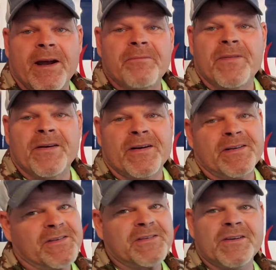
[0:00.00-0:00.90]
up there
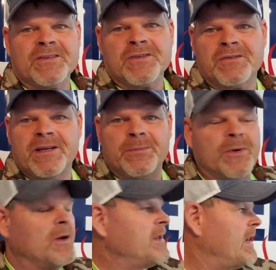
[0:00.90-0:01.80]
because the snow's so deep
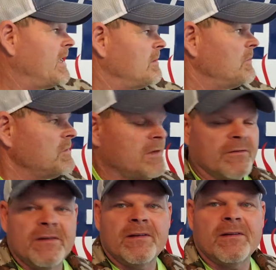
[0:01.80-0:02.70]
and all the animals have,